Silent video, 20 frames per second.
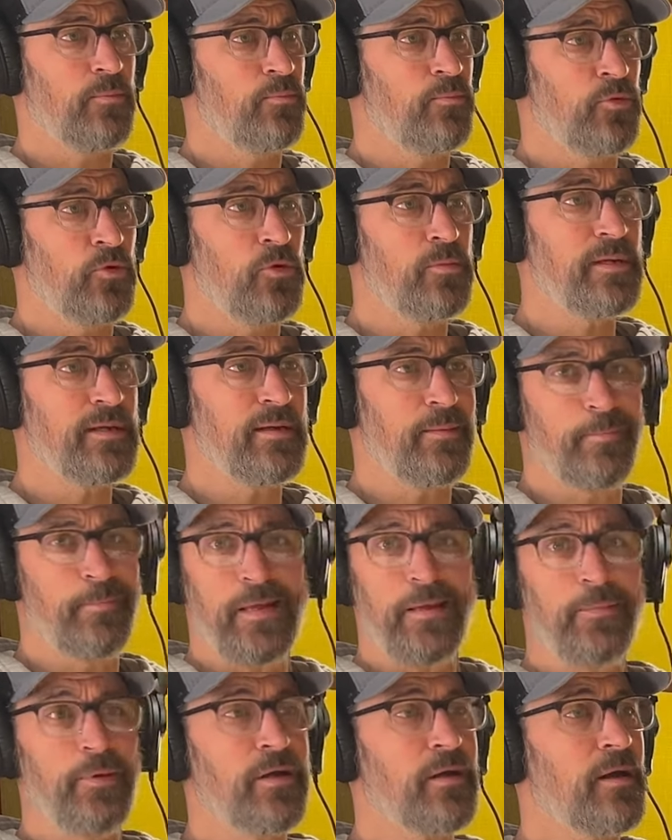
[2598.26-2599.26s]
Nobody, uh,
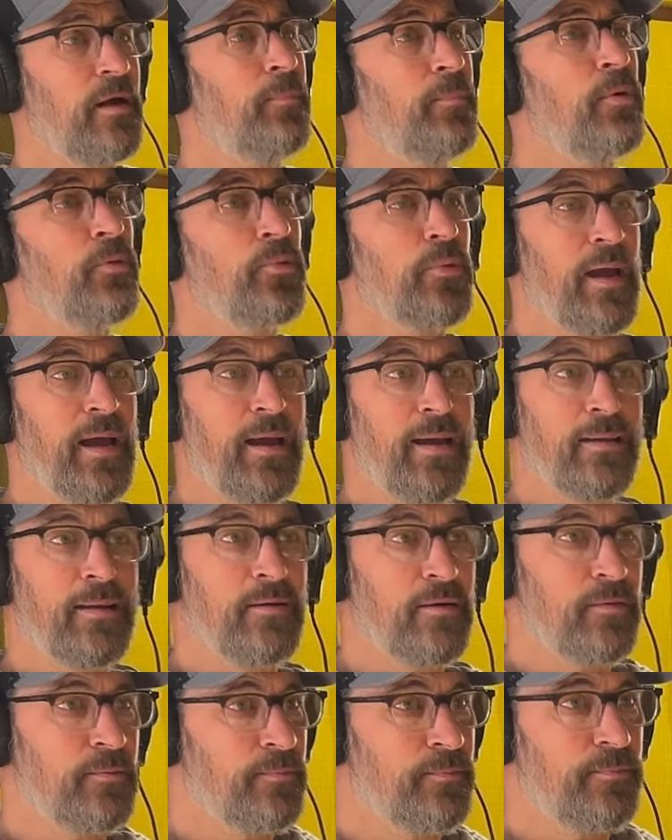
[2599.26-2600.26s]
maybe a couple
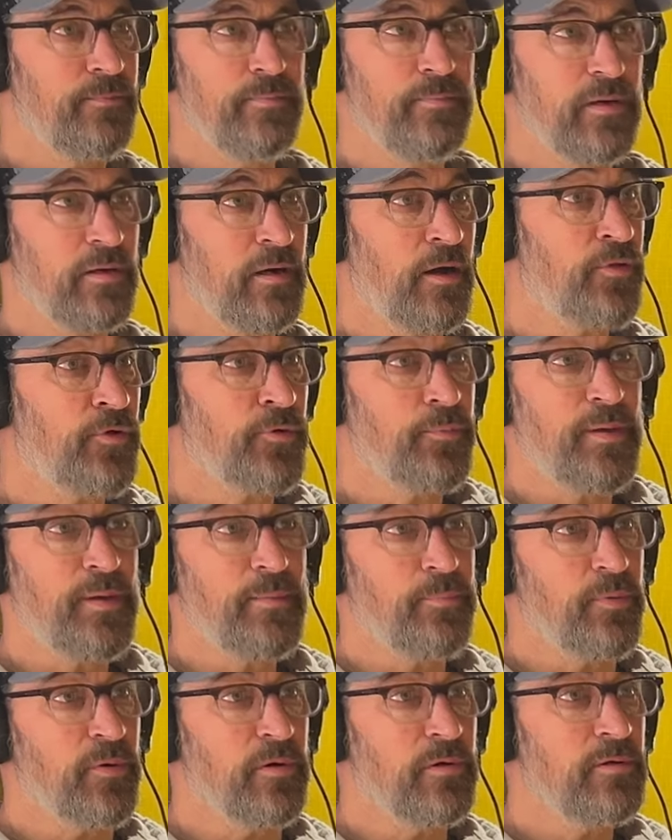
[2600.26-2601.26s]
random other
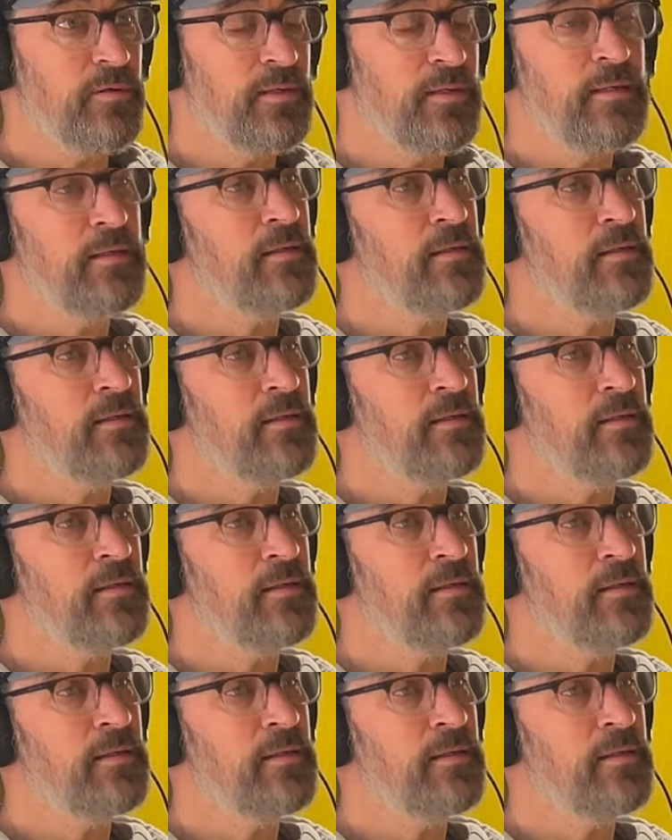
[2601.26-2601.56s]
people,